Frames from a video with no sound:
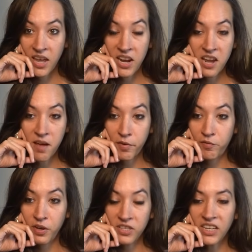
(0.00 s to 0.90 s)
and it never
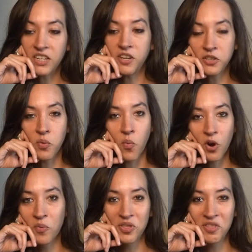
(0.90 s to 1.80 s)
feels like it doesn't
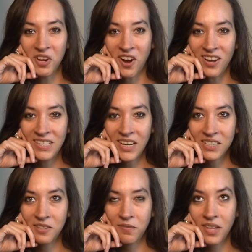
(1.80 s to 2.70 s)
work within the
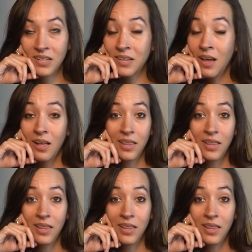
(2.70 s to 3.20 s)
context of things.